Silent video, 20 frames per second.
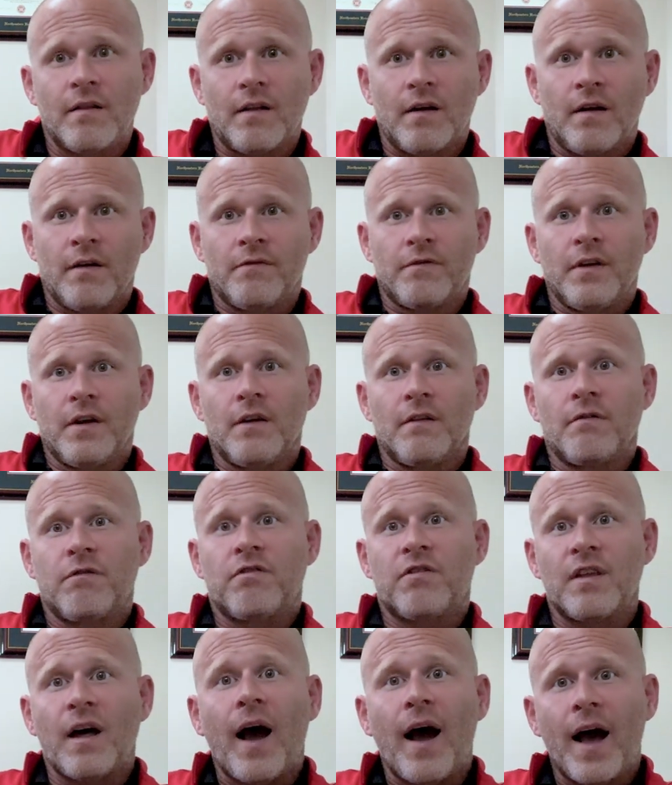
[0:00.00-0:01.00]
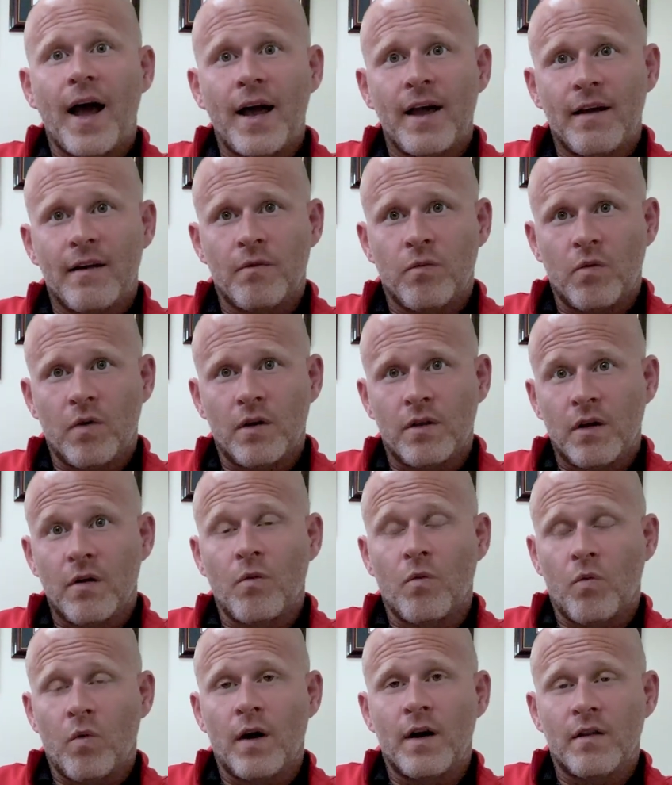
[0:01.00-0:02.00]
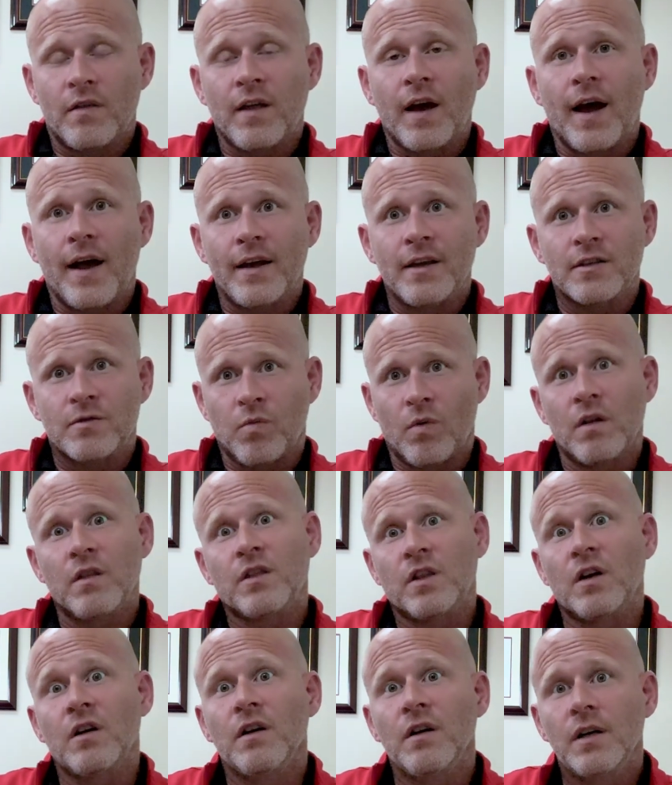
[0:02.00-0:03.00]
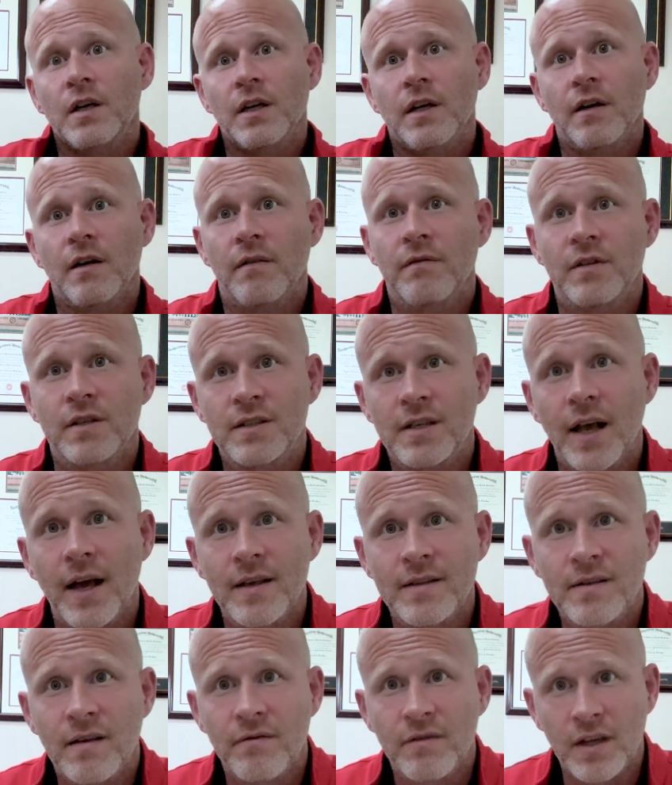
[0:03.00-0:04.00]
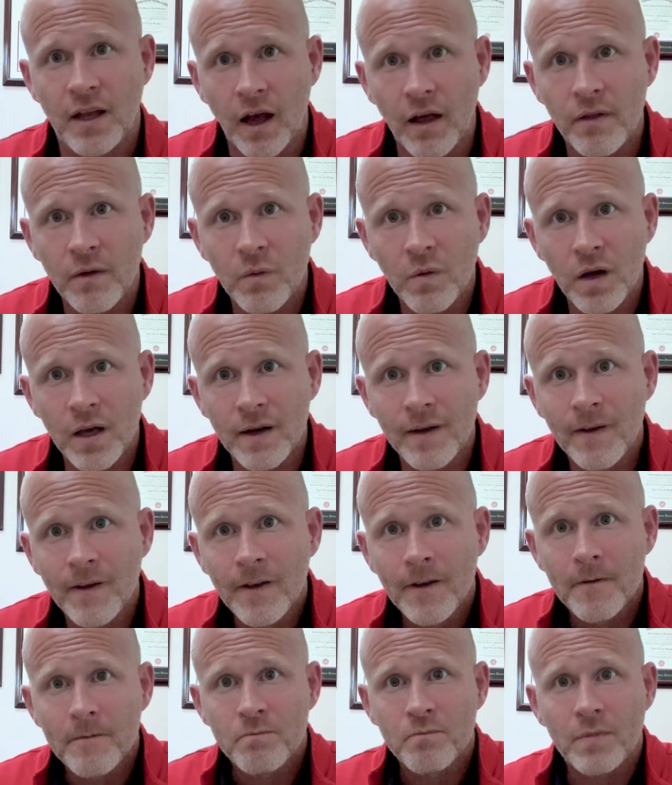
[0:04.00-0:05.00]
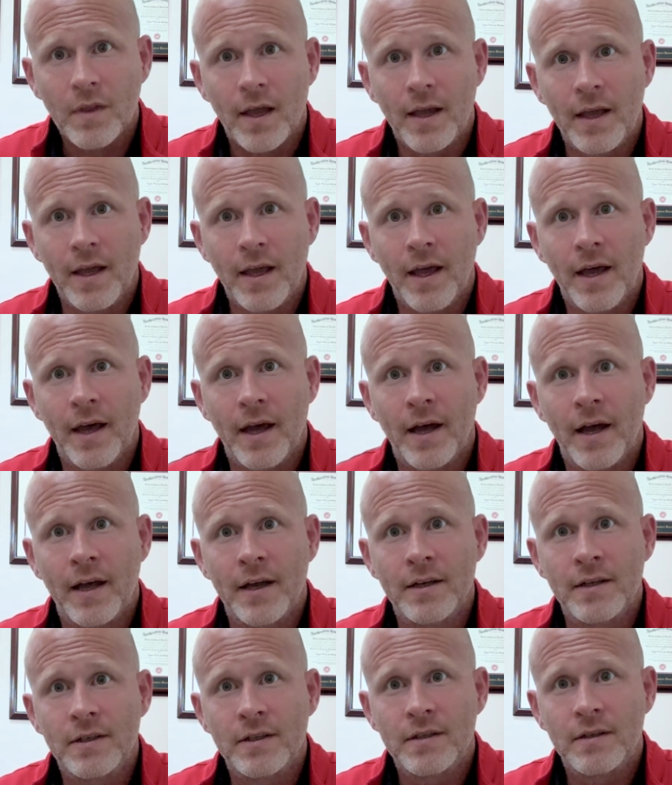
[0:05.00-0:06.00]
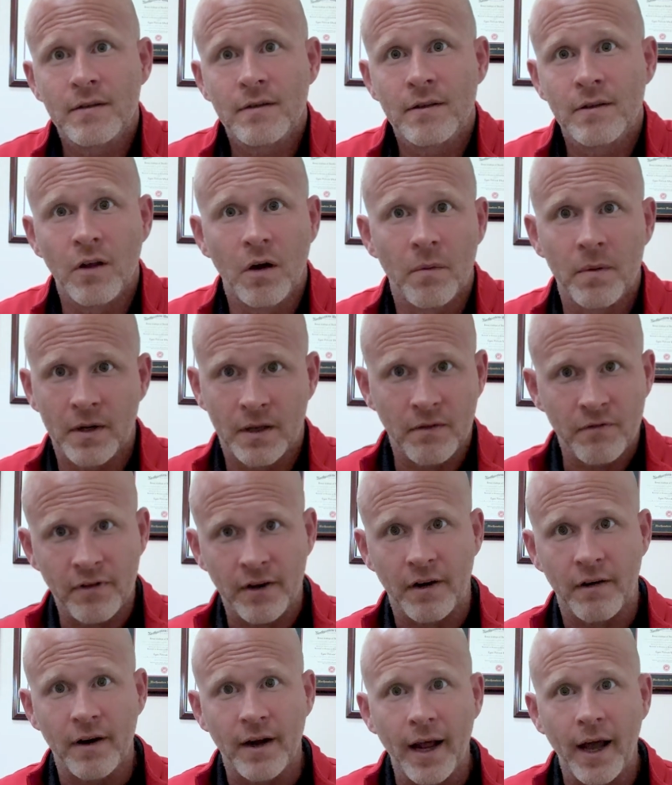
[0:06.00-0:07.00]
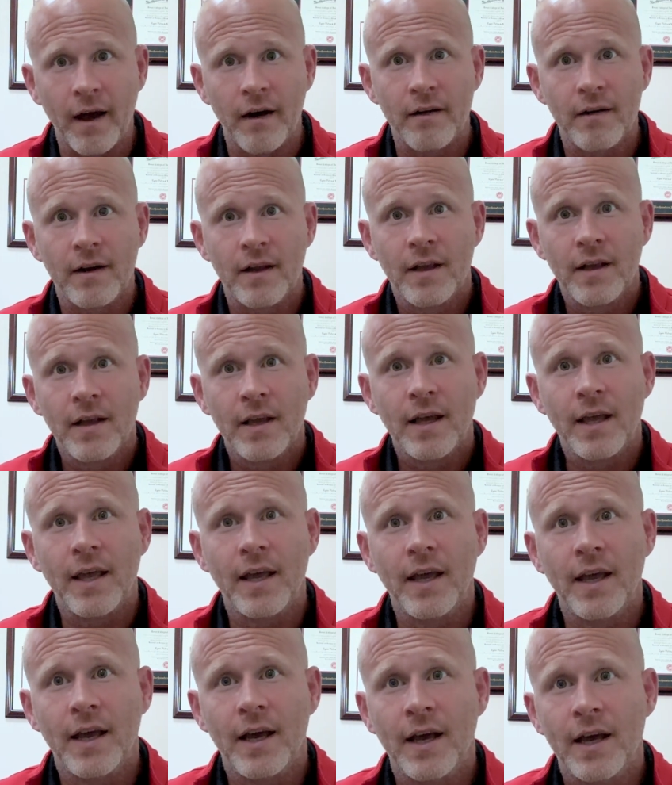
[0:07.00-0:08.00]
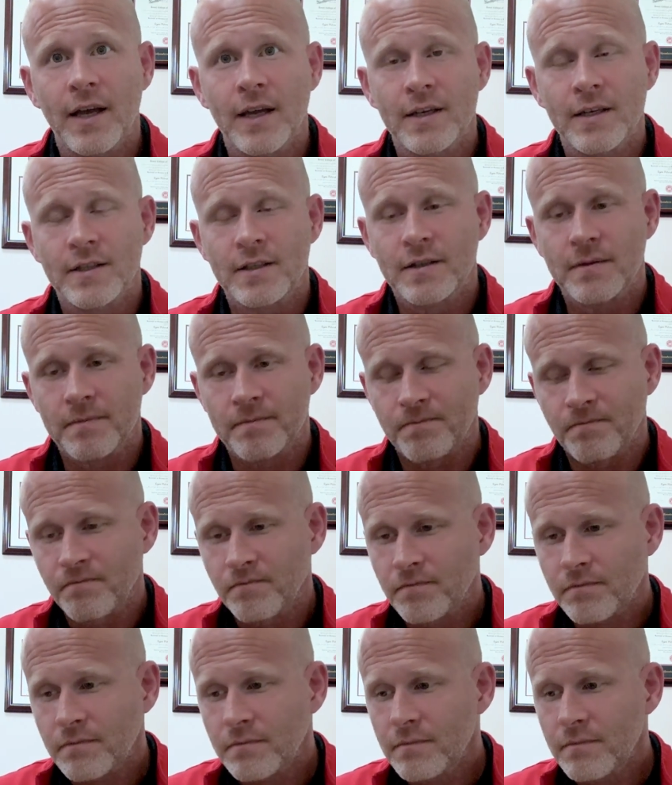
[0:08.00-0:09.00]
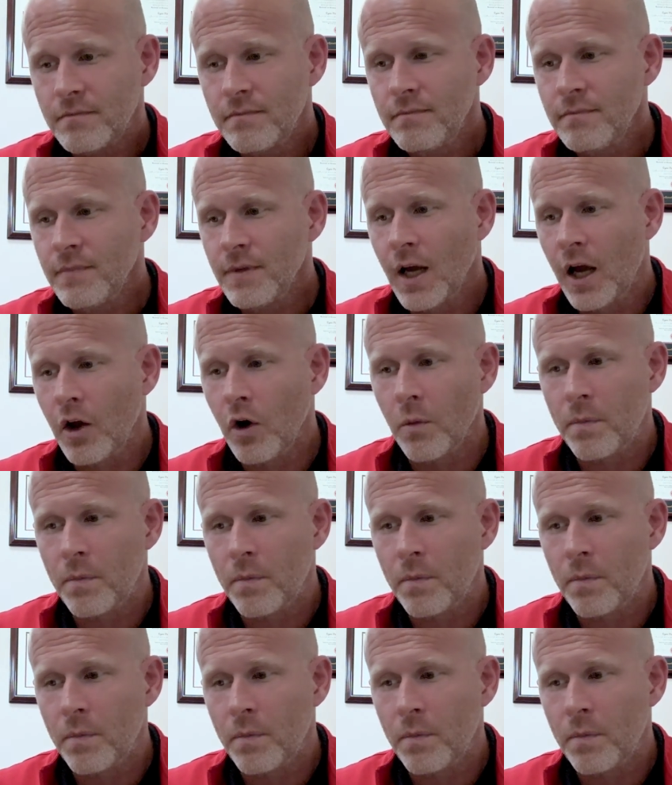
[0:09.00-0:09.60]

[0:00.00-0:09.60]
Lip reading: of their thigh, that one thigh is 1/3 of the size of the other one, and nobody can figure it out. And I